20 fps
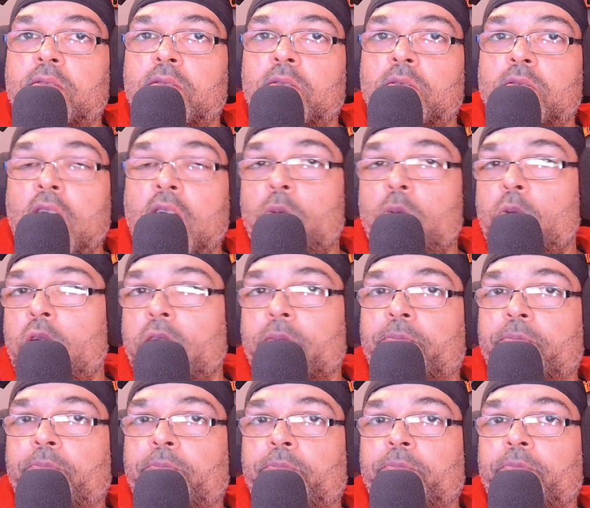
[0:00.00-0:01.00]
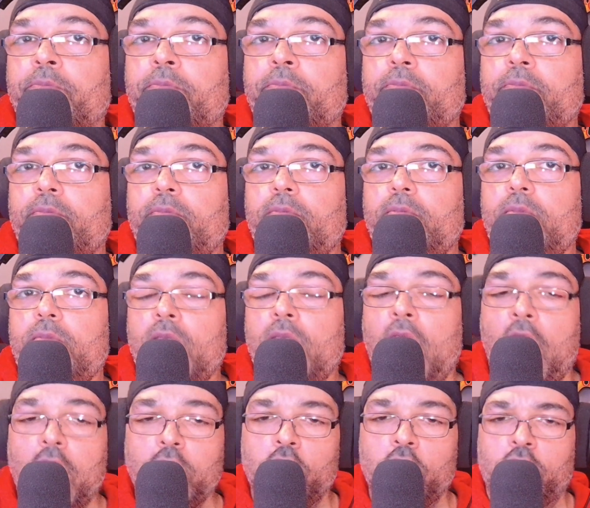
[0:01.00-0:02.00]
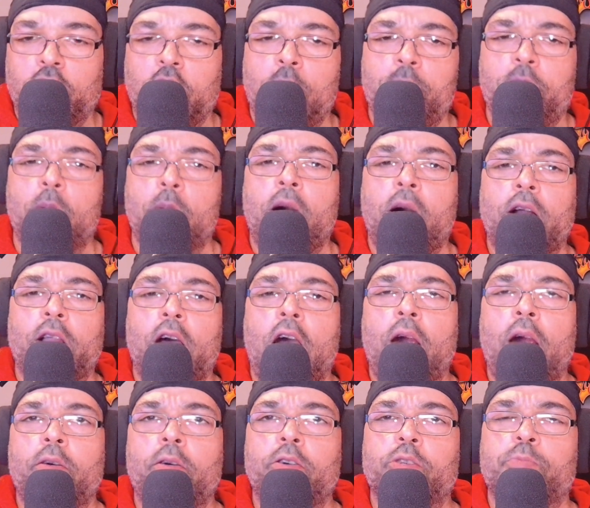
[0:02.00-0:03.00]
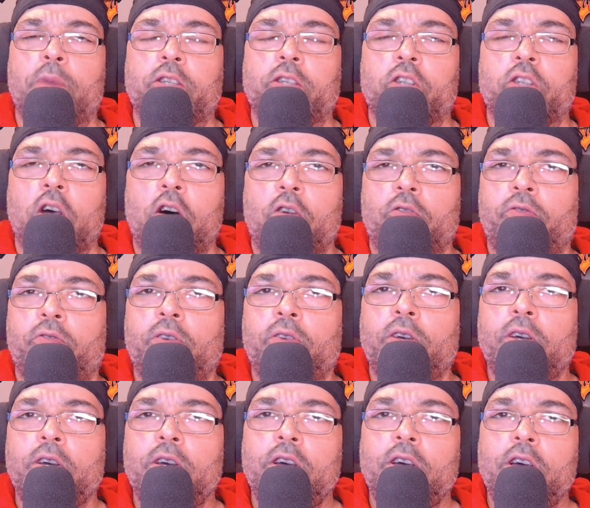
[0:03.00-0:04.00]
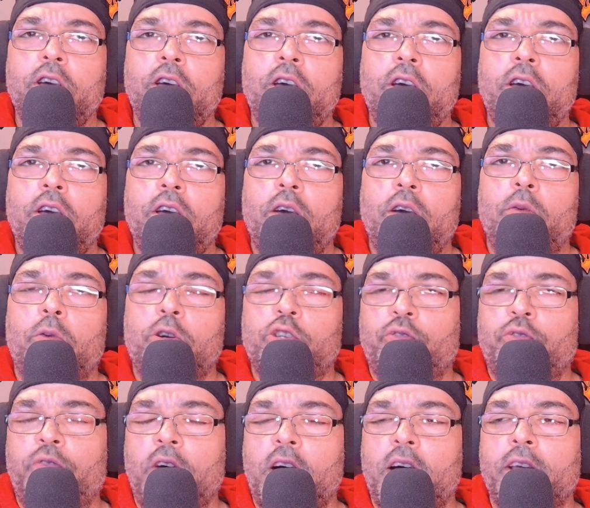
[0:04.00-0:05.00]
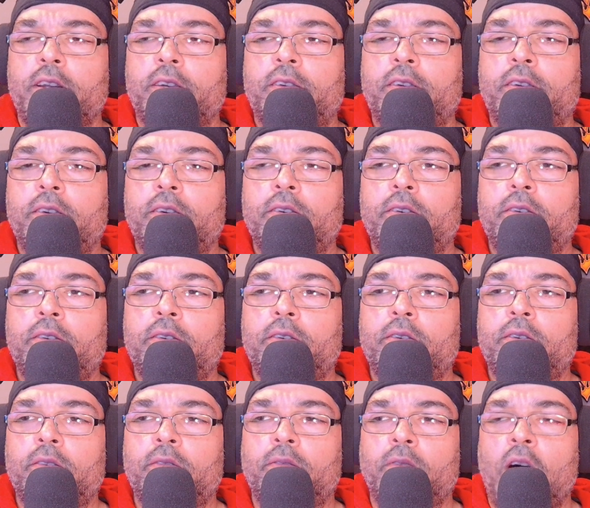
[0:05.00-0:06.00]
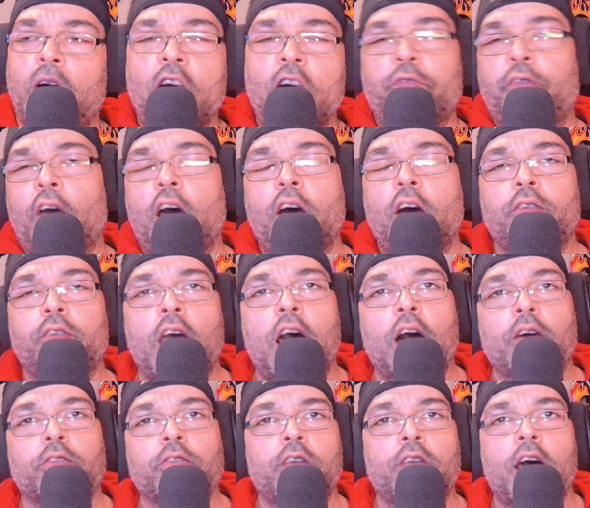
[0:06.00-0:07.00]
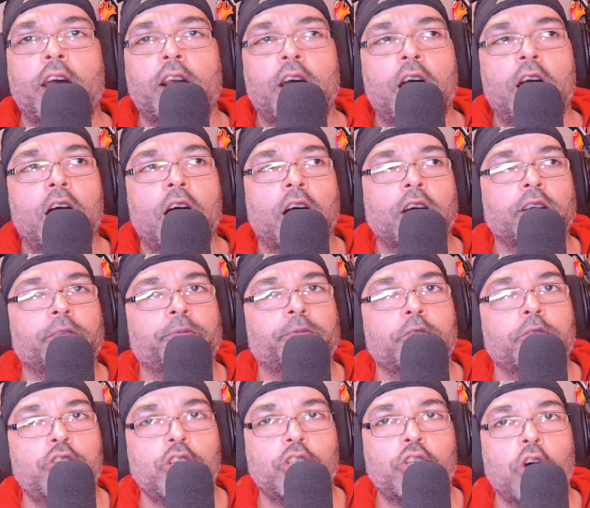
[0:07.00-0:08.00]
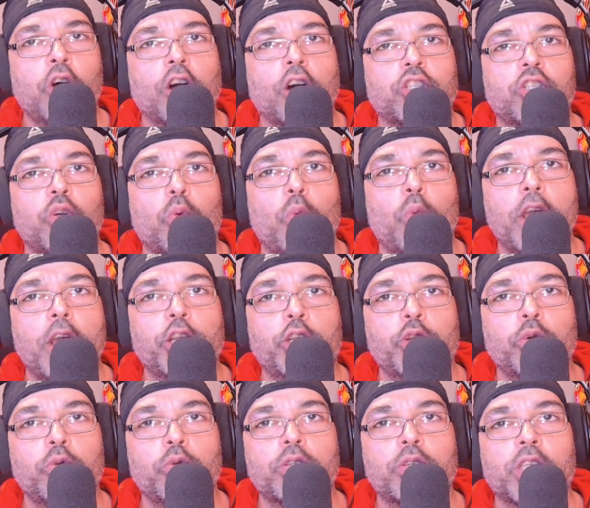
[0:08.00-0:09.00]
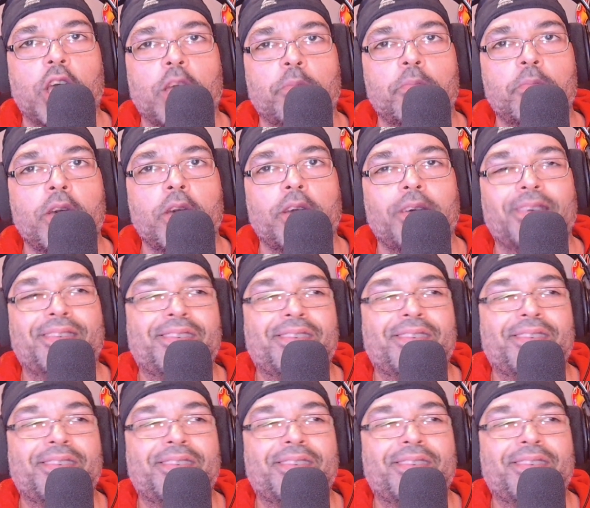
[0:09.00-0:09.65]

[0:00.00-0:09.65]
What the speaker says: Not one. I looked up Kamala Harris myself. What did you find? I found out that she talks to white dudes like me.